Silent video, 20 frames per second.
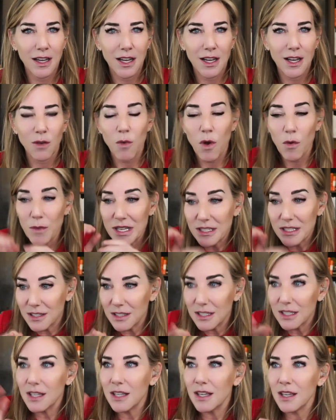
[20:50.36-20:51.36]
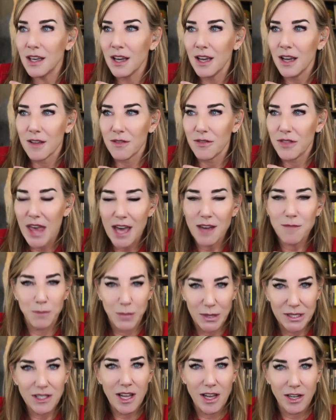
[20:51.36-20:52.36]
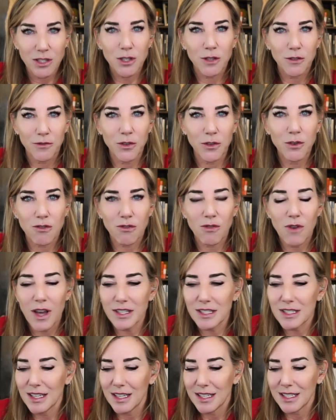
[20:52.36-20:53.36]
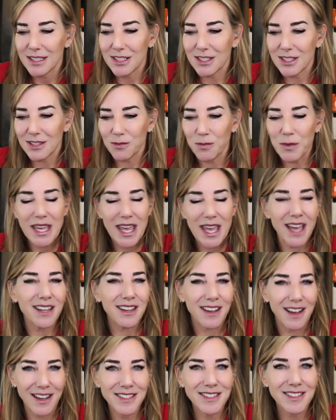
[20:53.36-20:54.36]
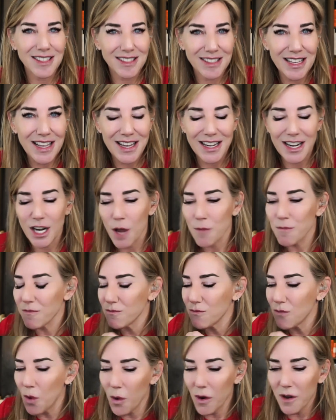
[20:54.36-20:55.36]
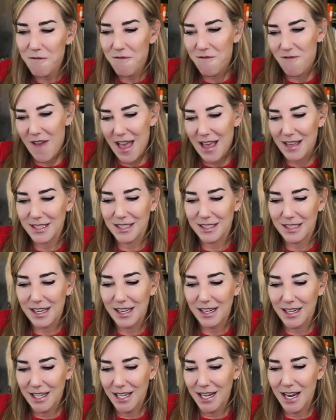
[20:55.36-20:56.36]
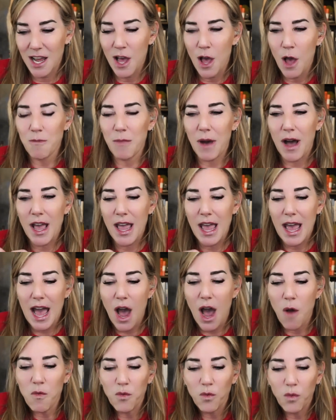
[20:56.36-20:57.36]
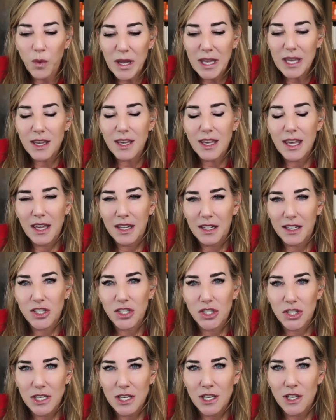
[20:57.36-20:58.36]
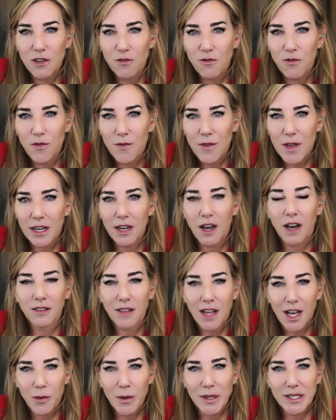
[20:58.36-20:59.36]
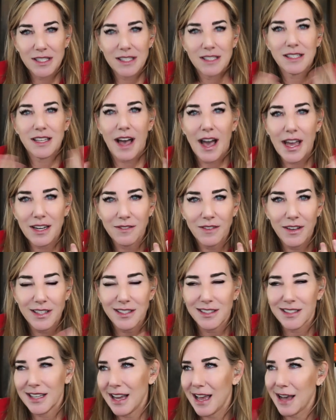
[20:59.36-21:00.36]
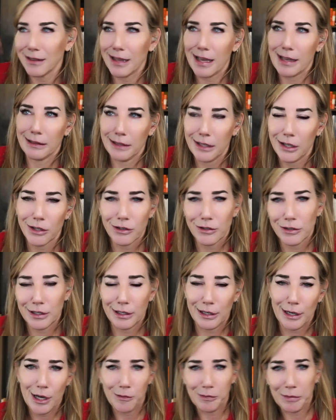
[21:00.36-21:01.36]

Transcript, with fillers: when we see that potential future us, just we can't unsee it. And I'm more fascinated by how we can achieve and unlock what's inside of us than how like leaders can help